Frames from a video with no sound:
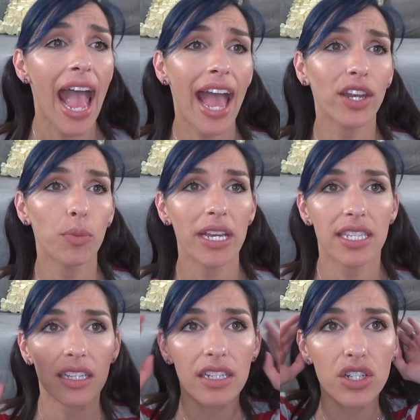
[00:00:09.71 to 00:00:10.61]
and you
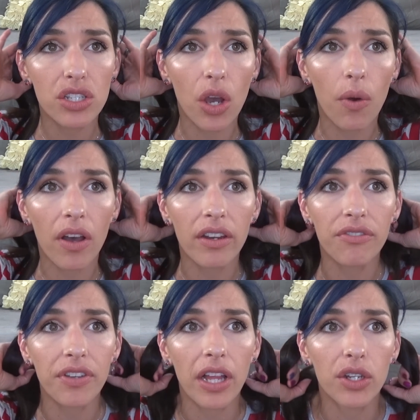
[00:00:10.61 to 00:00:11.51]
basically just go on
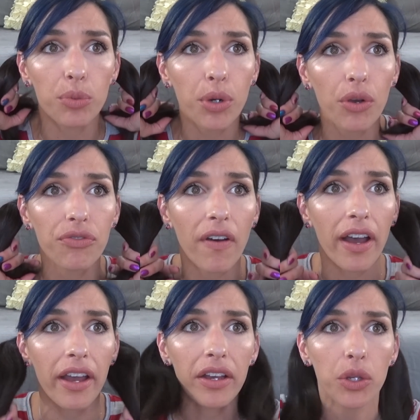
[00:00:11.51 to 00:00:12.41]
and fill out your
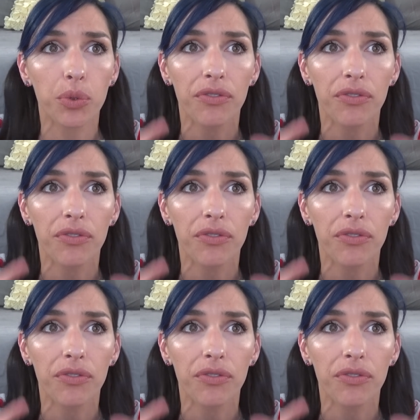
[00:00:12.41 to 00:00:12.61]
profile,